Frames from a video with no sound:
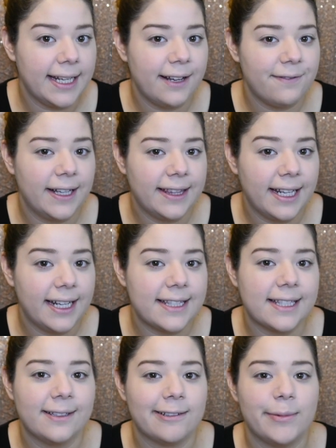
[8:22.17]
I find that
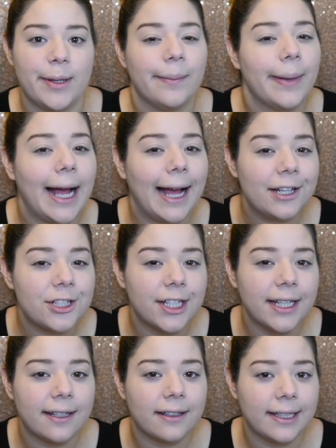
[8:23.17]
it's a little bit
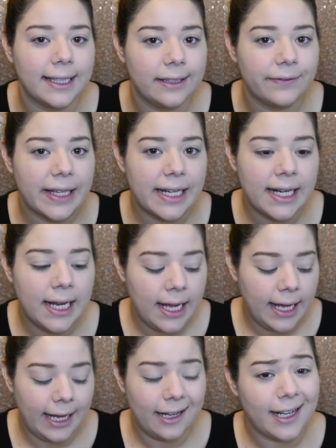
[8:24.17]
patchy and uneven
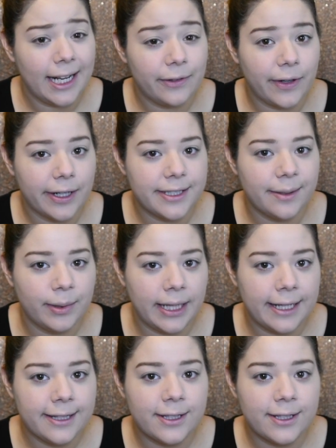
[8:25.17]
and kind of hard to blend.